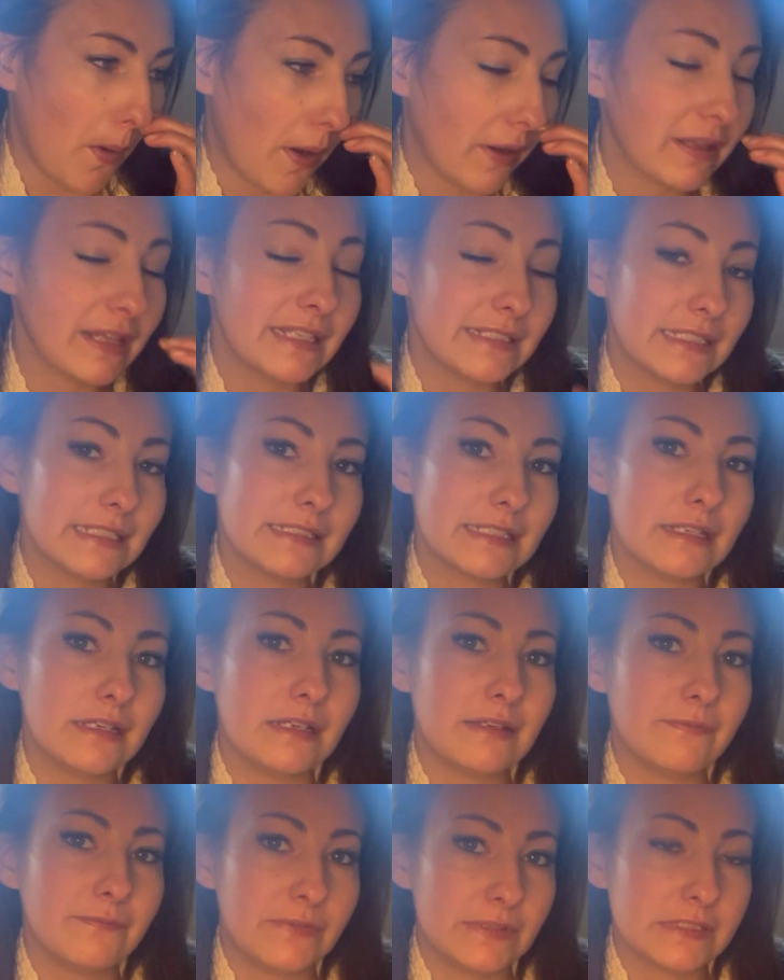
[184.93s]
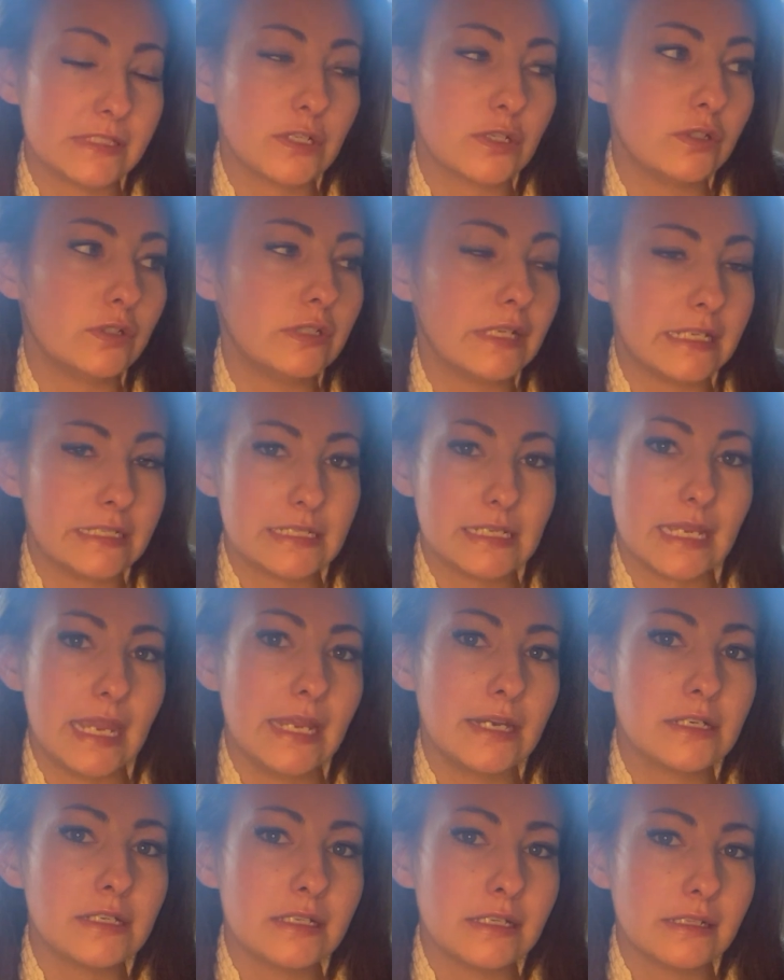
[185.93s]
this is a physical
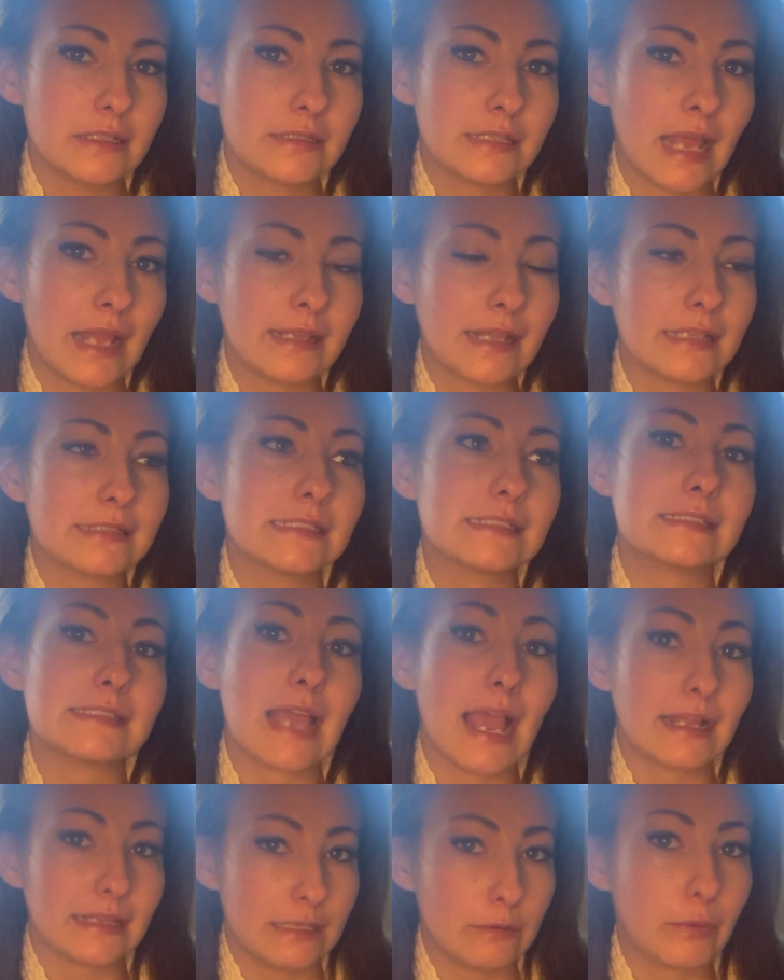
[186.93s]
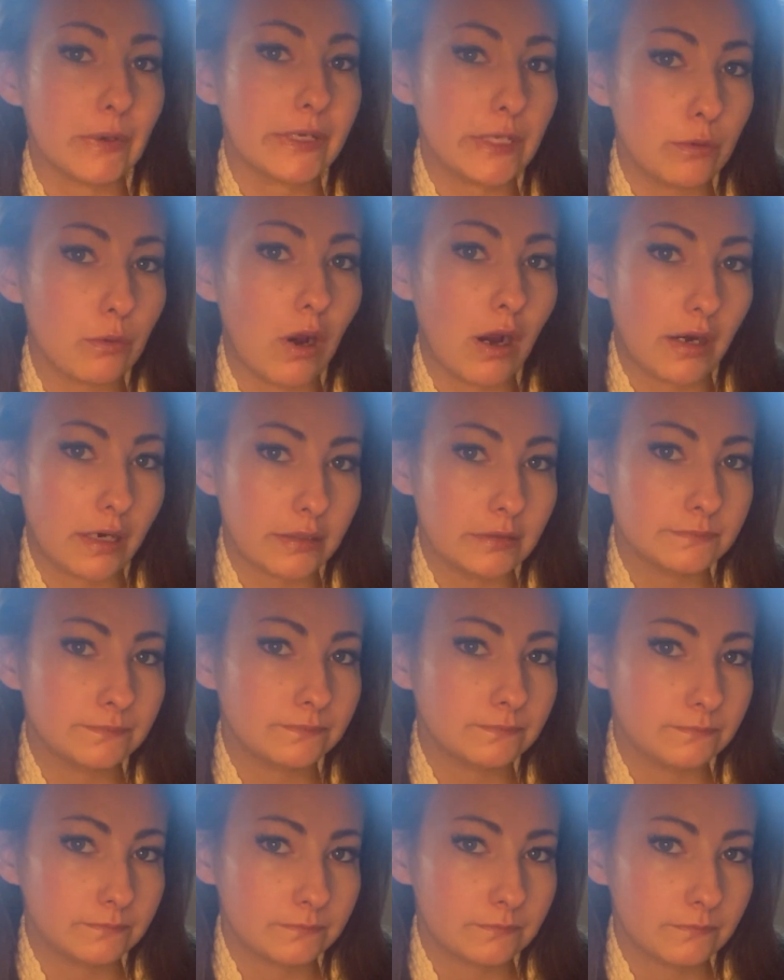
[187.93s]
indicator that that's exactly where you are.
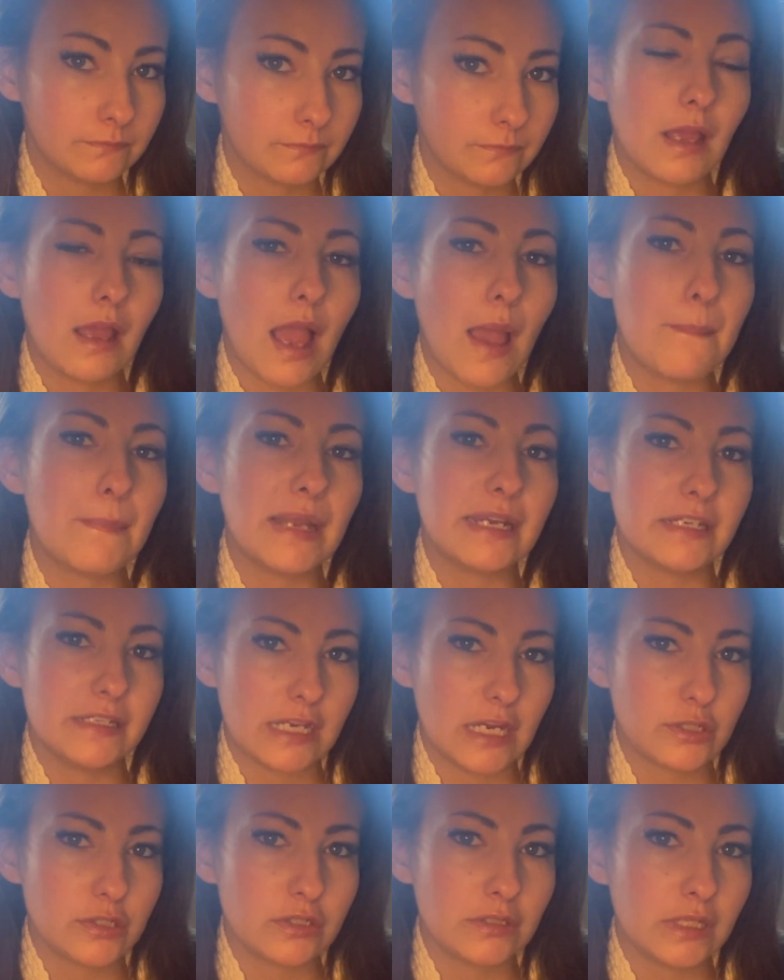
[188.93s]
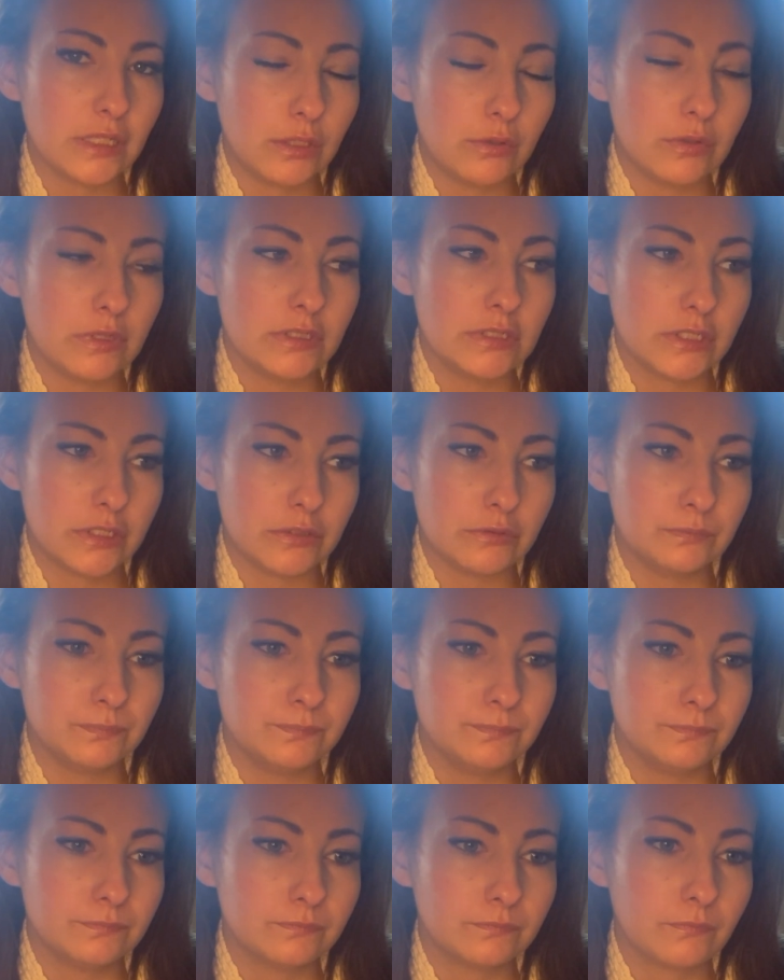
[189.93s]
A meditation that you can do,
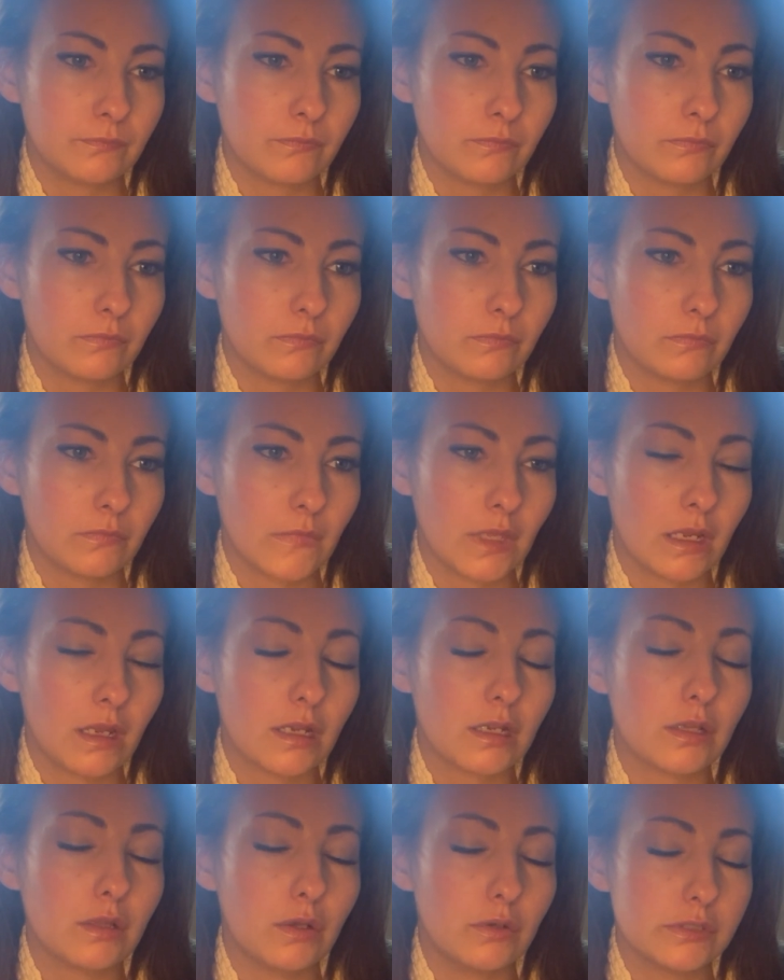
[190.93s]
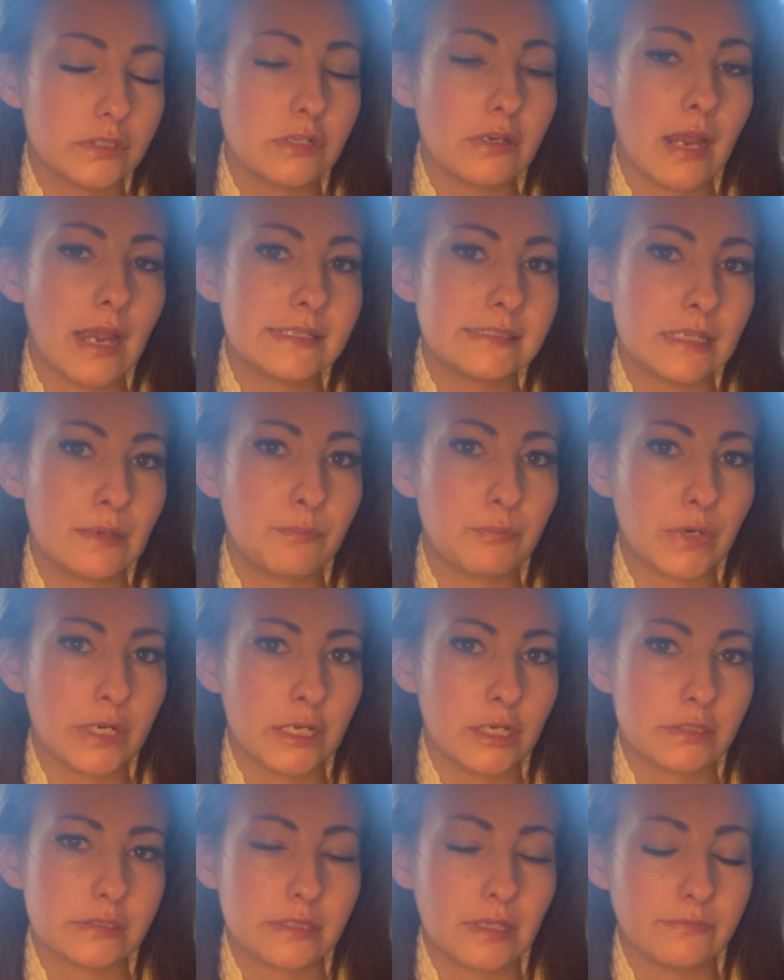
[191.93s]
close your eyes and bring
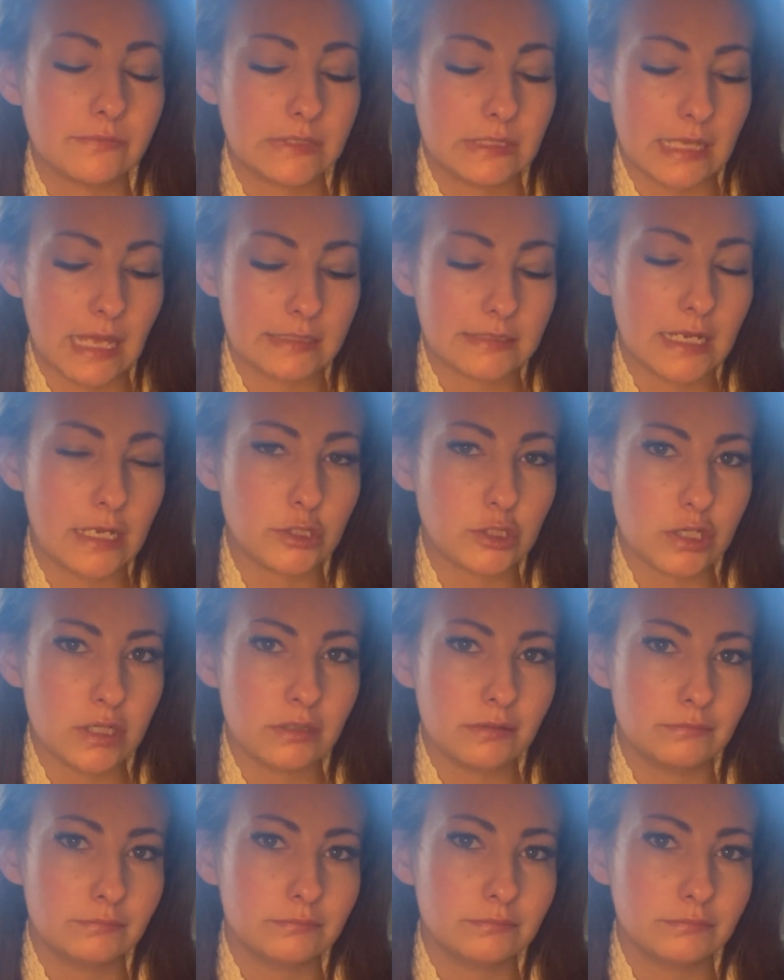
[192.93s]
yourself to that tension.